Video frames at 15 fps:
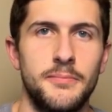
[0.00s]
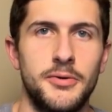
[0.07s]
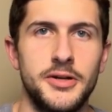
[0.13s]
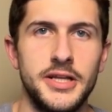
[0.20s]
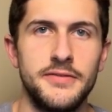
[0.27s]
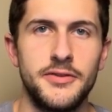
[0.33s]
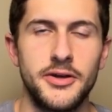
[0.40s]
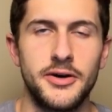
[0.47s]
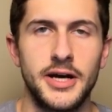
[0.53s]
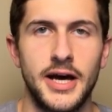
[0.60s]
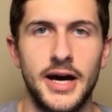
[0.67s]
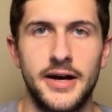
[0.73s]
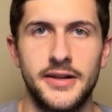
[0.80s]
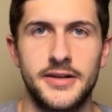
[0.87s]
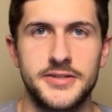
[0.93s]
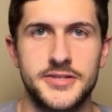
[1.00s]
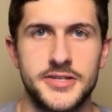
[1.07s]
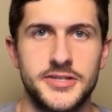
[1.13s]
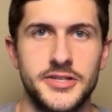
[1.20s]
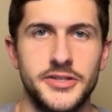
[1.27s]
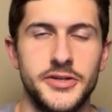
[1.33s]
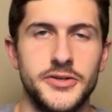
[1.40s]
But even though I had
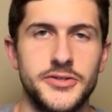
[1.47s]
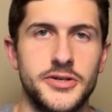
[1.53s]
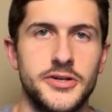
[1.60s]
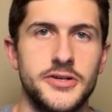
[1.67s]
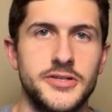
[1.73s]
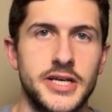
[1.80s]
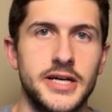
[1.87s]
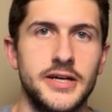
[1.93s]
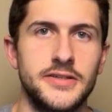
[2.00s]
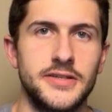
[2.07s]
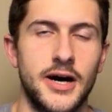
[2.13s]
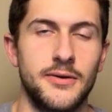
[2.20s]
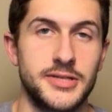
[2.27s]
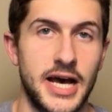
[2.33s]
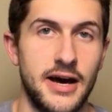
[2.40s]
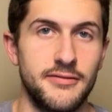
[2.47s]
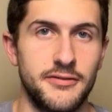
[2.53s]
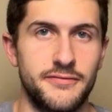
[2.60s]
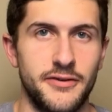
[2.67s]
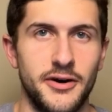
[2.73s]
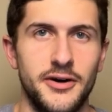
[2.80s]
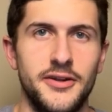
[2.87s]
consistent users and I was having
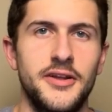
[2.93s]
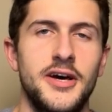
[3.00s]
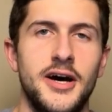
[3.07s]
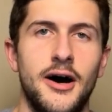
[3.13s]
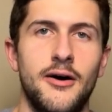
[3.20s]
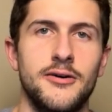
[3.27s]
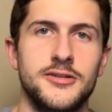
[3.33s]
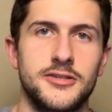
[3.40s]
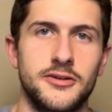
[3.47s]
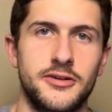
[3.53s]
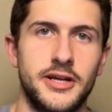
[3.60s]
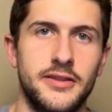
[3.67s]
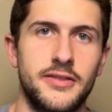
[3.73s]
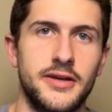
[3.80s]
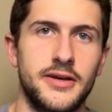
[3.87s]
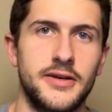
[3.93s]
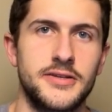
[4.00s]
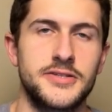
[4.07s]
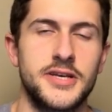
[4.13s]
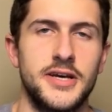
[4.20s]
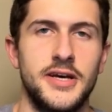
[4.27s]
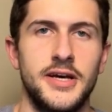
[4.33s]
fun, I was learning
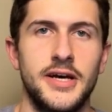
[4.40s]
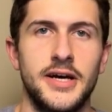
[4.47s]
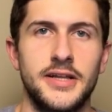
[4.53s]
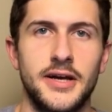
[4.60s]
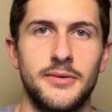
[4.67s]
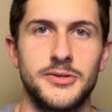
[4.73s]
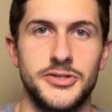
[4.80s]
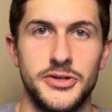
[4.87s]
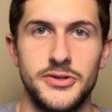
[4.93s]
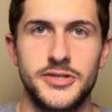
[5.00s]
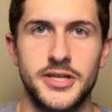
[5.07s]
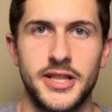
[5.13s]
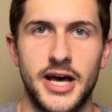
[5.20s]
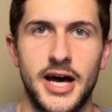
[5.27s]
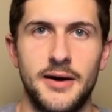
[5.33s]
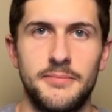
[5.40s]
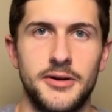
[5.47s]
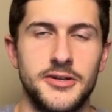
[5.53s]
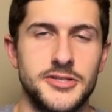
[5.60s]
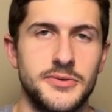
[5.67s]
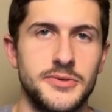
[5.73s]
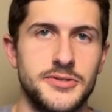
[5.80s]
things, and I was using the app
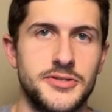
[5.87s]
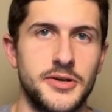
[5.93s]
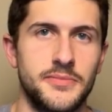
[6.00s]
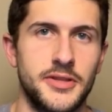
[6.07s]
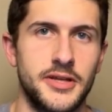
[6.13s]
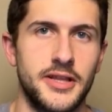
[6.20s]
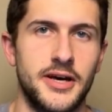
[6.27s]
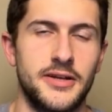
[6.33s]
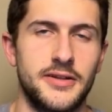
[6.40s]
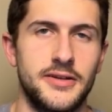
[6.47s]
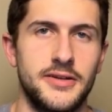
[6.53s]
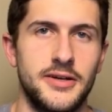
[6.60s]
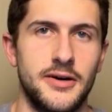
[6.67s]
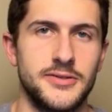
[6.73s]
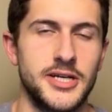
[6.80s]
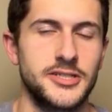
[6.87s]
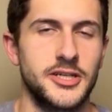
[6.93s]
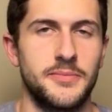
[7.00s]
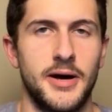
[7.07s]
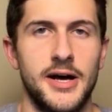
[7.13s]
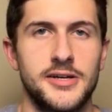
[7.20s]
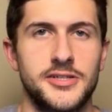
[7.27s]
because it was something that I was
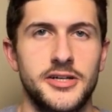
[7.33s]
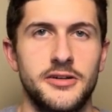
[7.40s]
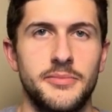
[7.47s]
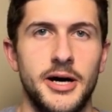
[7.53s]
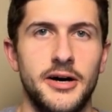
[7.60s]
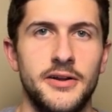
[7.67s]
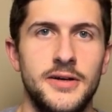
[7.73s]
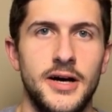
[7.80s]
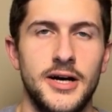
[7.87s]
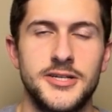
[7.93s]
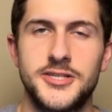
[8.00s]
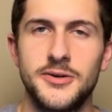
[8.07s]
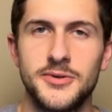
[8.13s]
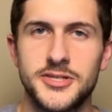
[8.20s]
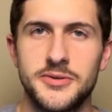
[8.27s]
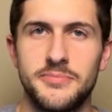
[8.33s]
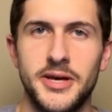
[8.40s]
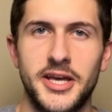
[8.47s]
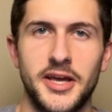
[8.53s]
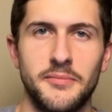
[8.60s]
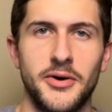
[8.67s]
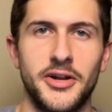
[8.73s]
actually passionate about, I still wasn't
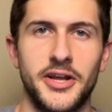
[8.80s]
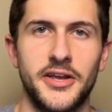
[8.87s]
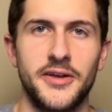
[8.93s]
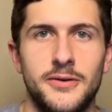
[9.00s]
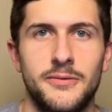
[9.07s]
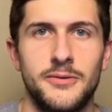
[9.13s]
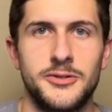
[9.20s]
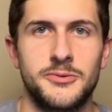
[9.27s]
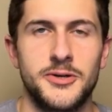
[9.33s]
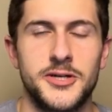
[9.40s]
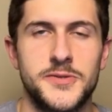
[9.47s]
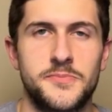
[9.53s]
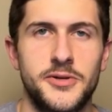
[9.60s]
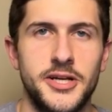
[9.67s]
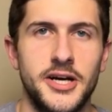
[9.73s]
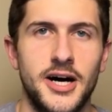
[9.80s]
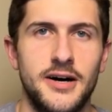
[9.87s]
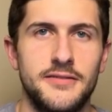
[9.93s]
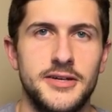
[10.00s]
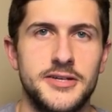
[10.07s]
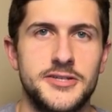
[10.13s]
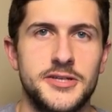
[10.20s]
making money, which was pretty
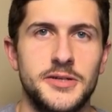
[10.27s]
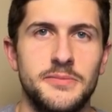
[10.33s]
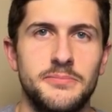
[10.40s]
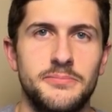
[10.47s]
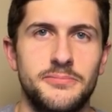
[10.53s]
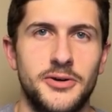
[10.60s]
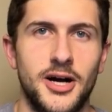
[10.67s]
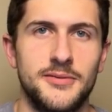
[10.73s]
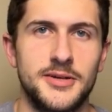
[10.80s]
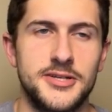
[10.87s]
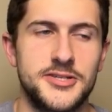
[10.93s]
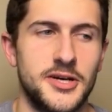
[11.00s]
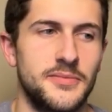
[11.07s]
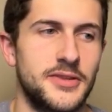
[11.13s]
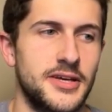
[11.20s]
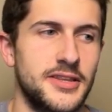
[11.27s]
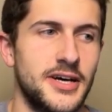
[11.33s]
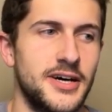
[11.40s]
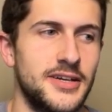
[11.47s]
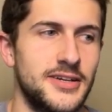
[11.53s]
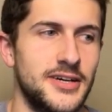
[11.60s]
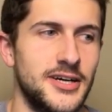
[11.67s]
obvious and probably something
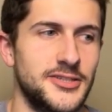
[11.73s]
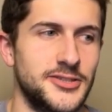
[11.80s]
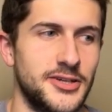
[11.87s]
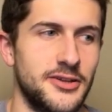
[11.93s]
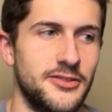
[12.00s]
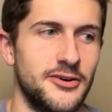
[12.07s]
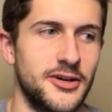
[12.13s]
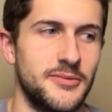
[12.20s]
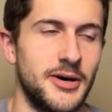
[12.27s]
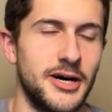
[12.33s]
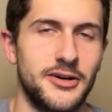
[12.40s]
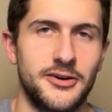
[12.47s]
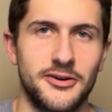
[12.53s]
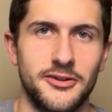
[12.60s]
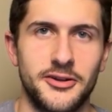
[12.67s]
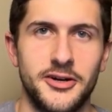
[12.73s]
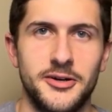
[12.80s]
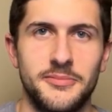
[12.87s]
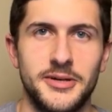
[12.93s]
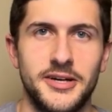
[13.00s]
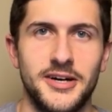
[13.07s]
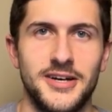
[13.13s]
that I should have thought about earlier
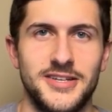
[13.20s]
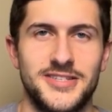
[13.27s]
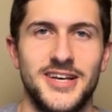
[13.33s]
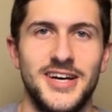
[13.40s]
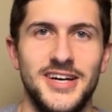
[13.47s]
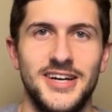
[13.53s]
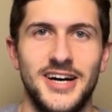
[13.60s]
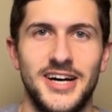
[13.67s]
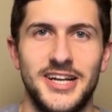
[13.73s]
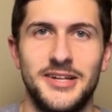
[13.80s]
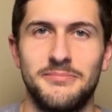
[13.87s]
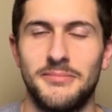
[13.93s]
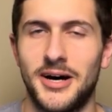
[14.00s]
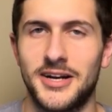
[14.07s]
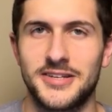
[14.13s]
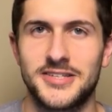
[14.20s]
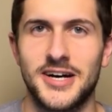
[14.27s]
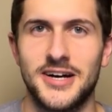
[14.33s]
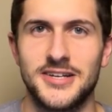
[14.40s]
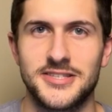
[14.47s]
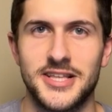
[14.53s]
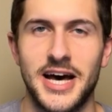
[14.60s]
because I didn't
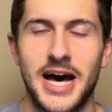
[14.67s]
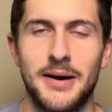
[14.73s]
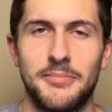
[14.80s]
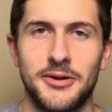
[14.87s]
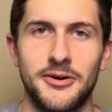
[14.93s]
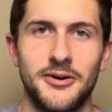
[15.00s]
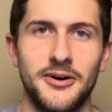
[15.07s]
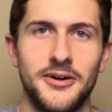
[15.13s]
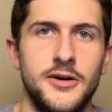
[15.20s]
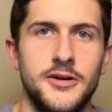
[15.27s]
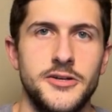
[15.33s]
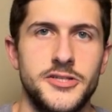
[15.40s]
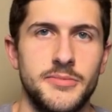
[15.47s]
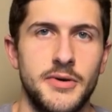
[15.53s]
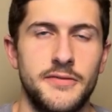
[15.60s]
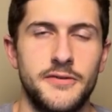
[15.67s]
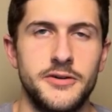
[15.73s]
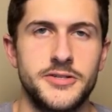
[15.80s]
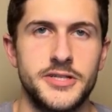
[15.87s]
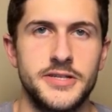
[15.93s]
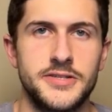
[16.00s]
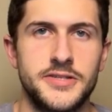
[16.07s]
monetize the app at all. So my
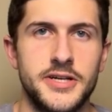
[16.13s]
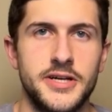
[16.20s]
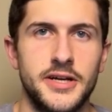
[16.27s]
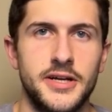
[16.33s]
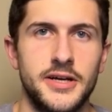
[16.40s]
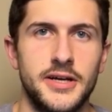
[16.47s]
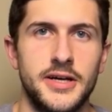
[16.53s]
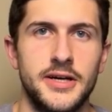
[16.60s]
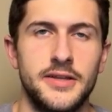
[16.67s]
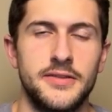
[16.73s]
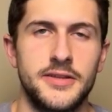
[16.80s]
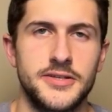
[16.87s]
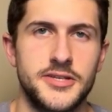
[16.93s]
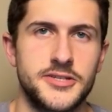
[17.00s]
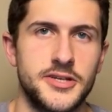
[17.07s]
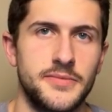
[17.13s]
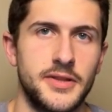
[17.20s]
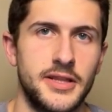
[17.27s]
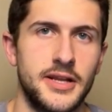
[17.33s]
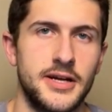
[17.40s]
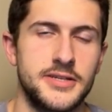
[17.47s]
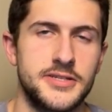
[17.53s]
first instinct, and this is
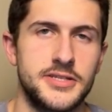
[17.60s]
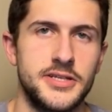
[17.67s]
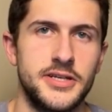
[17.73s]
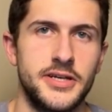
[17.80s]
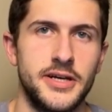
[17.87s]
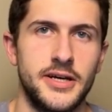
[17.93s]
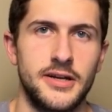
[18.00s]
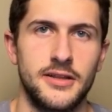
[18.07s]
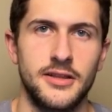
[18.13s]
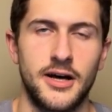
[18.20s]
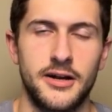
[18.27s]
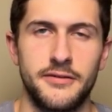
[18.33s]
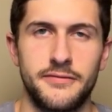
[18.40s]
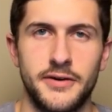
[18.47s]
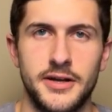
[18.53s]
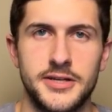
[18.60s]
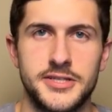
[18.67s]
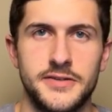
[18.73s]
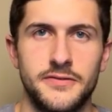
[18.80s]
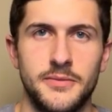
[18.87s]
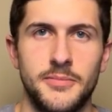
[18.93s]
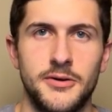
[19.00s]
something that I see in a lot of
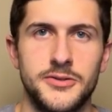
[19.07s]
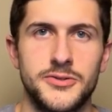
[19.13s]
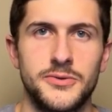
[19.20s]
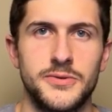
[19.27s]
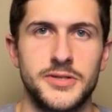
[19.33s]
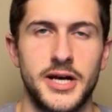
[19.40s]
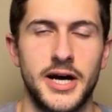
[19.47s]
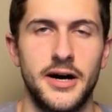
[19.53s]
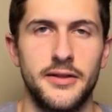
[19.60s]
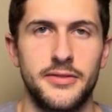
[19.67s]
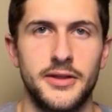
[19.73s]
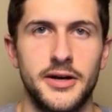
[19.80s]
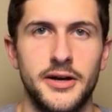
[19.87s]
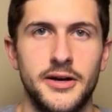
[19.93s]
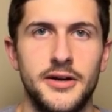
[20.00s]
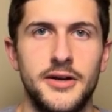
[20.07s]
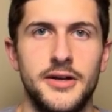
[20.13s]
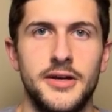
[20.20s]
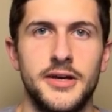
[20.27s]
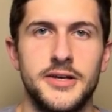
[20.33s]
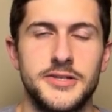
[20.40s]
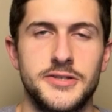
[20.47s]
fantasy football tools out there,
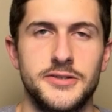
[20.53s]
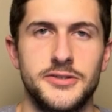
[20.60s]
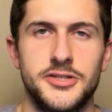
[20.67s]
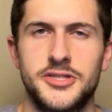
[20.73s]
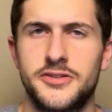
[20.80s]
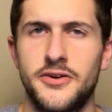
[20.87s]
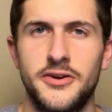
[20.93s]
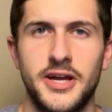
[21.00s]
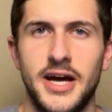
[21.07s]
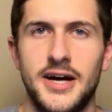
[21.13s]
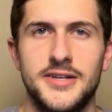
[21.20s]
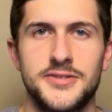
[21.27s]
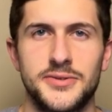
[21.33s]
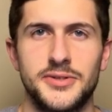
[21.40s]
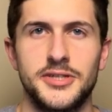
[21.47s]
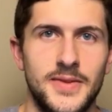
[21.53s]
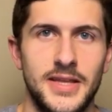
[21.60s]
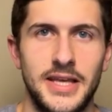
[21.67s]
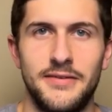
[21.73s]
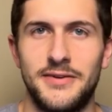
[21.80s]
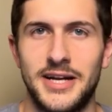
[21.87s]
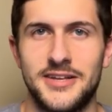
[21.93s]
is just throwing ads on it.
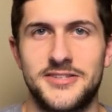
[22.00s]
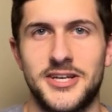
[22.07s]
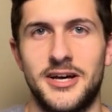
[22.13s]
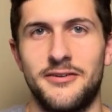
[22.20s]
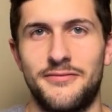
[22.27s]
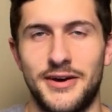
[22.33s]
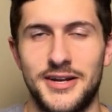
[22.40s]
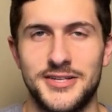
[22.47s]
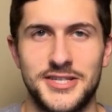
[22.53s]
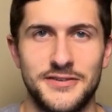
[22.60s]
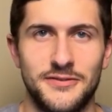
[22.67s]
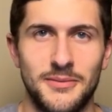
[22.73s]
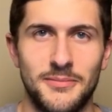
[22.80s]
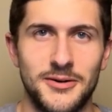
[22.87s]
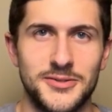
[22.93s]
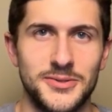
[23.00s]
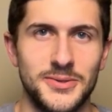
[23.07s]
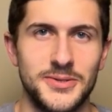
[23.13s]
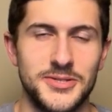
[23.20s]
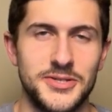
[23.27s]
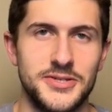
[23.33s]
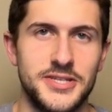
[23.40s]
Even outside of fantasy football
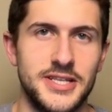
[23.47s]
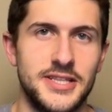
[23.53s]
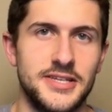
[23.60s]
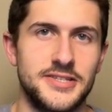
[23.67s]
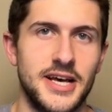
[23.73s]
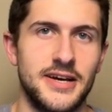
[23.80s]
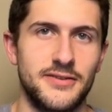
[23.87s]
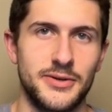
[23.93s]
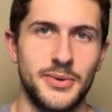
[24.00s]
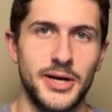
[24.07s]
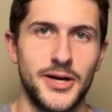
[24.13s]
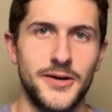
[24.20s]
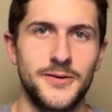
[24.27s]
tools, you see this everywhere.